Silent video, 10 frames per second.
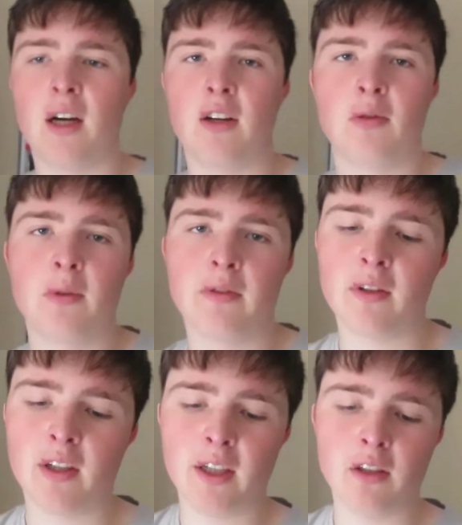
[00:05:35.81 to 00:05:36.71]
it'll be
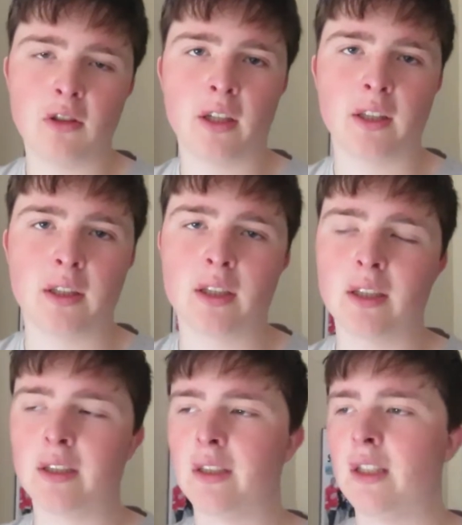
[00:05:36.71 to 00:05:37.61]
really interesting
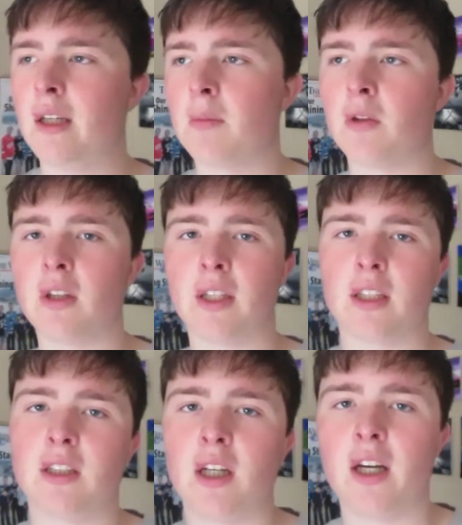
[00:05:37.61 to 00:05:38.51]
to see I'm really
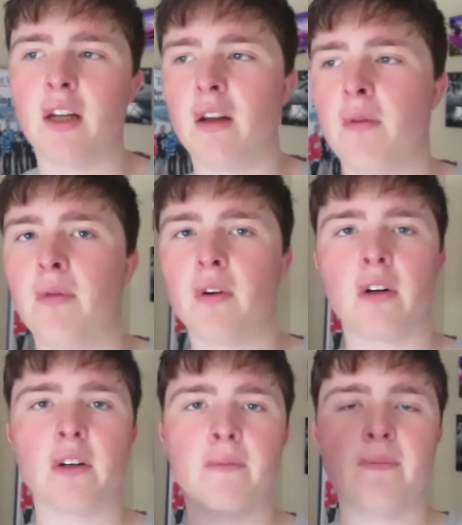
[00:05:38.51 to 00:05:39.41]
excited
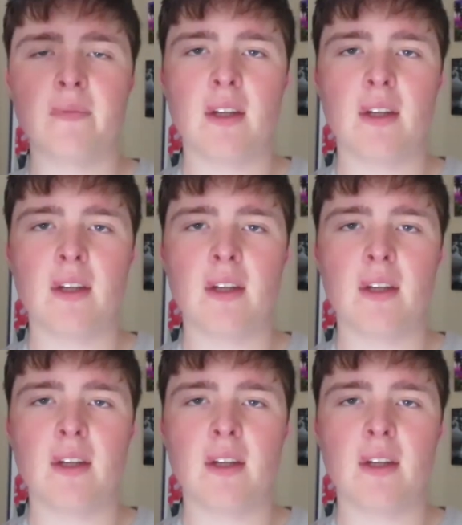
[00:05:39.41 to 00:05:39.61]
for